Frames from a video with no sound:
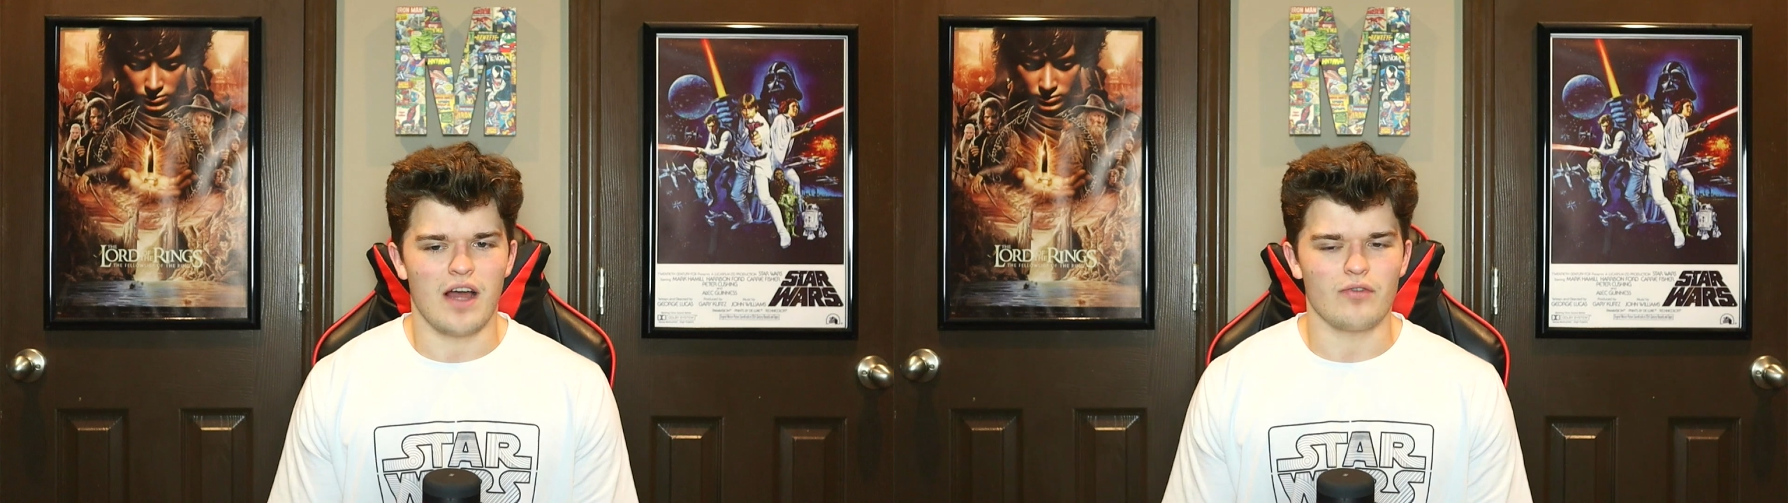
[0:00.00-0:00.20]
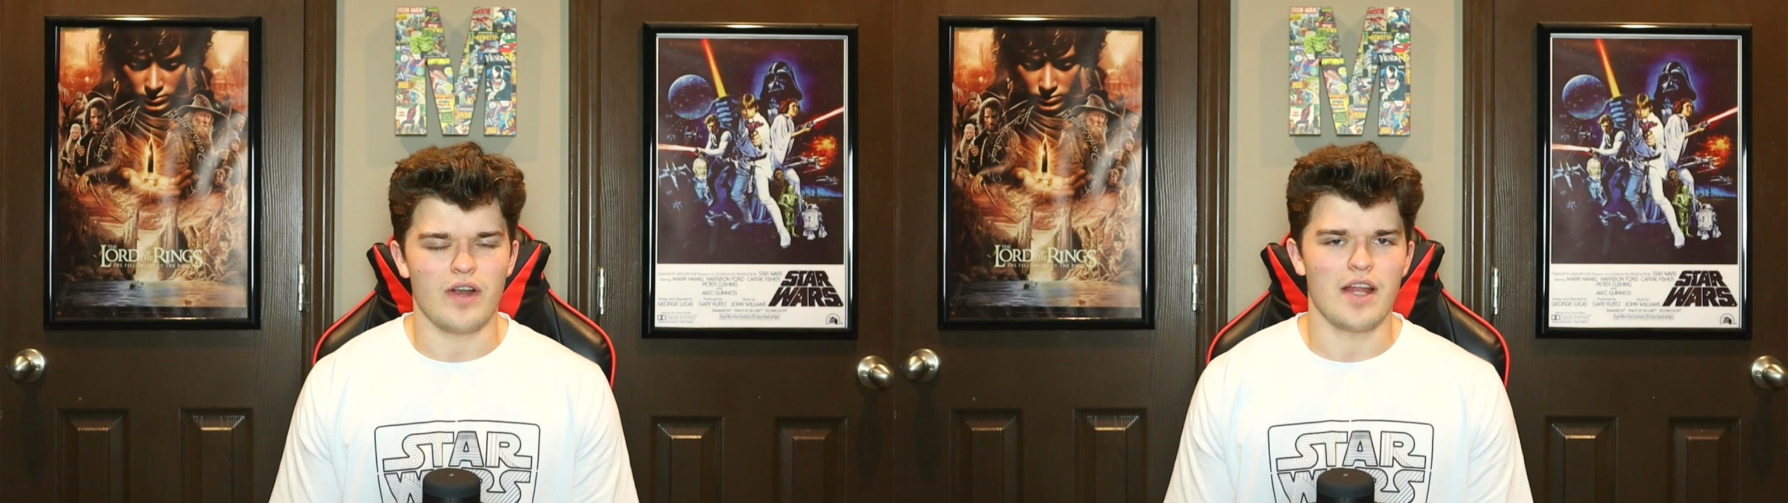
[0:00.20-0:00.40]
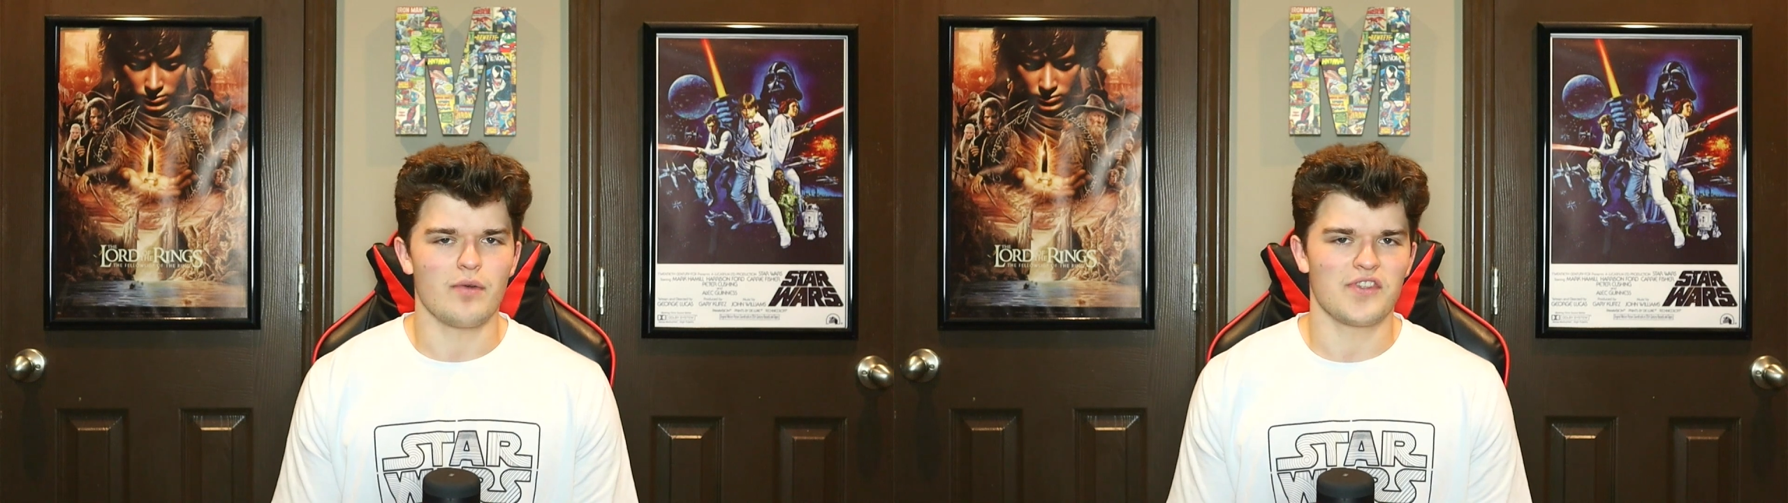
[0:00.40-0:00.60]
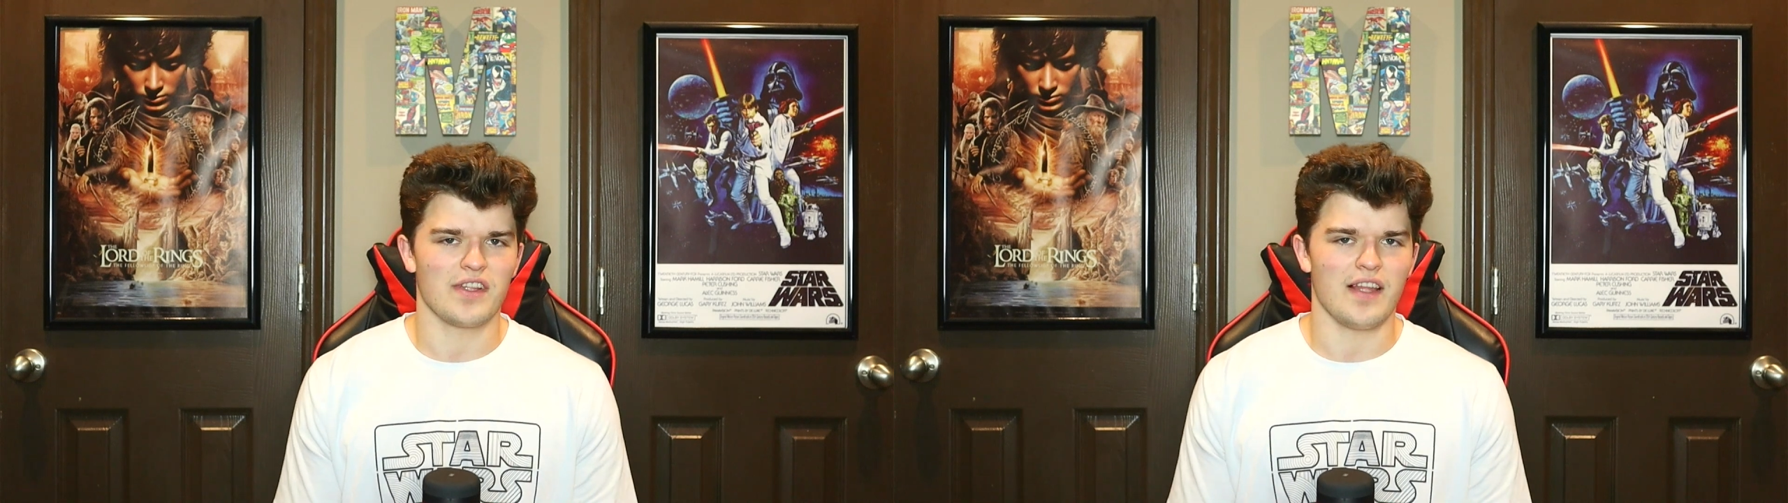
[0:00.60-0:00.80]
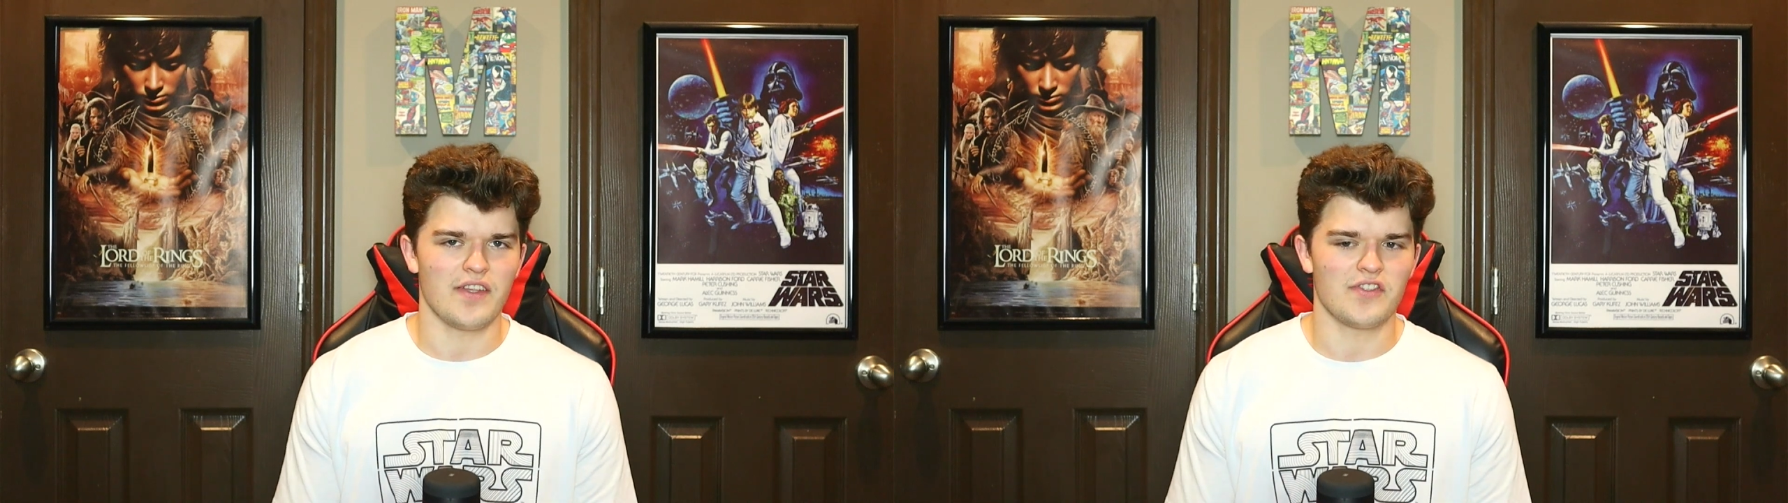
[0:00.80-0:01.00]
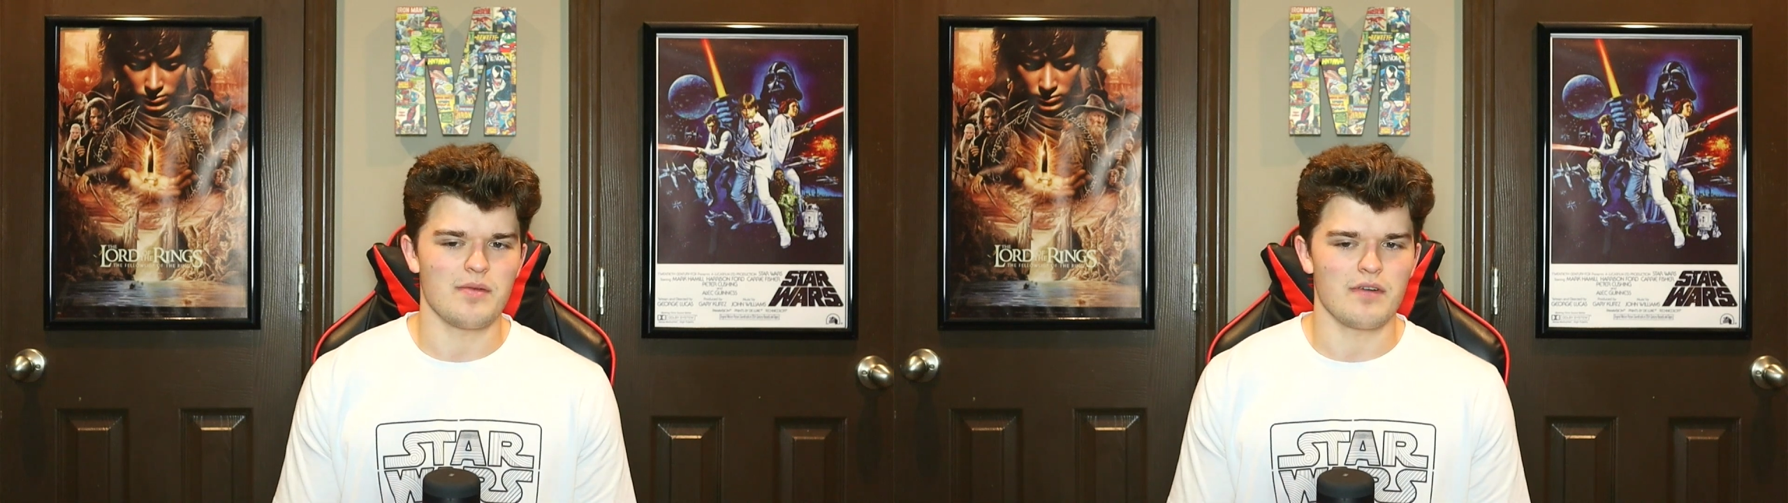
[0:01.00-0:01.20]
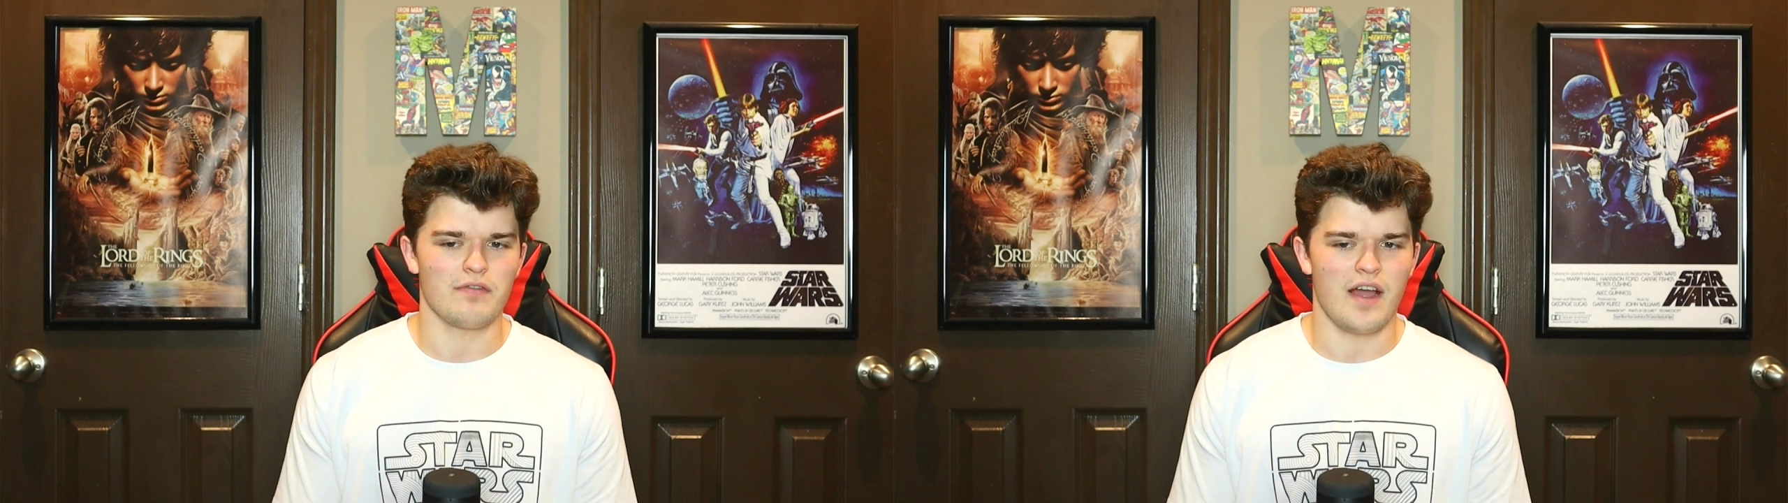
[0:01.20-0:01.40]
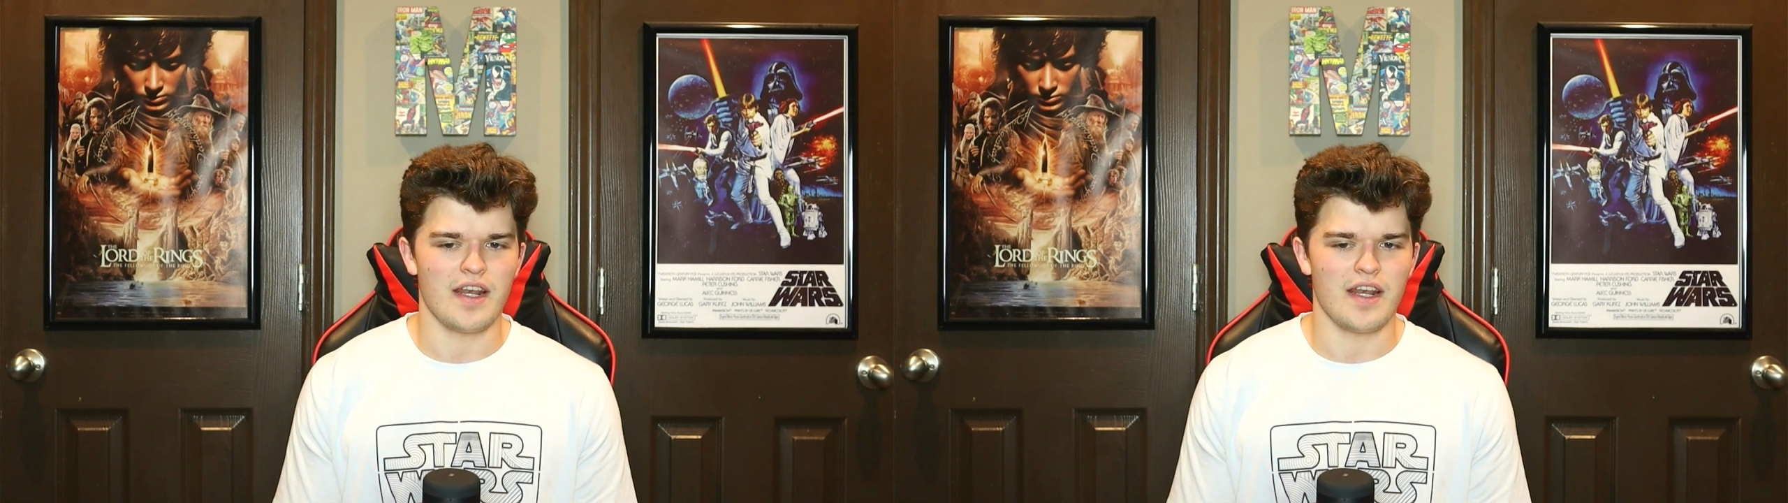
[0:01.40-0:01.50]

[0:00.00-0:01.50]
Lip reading: right was the lightsaber fighting.